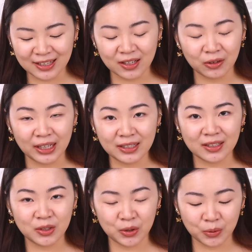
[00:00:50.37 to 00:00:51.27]
so let's
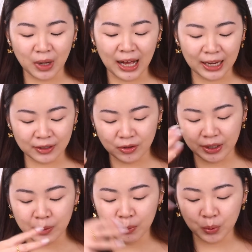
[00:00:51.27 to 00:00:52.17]
just do eyes so I
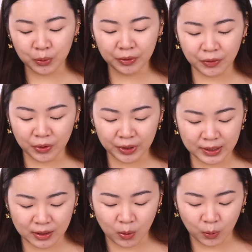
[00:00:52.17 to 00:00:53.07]
can pull the
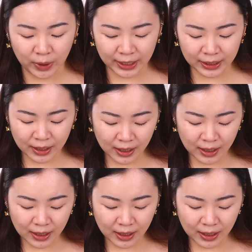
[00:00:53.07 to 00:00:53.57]
focus away.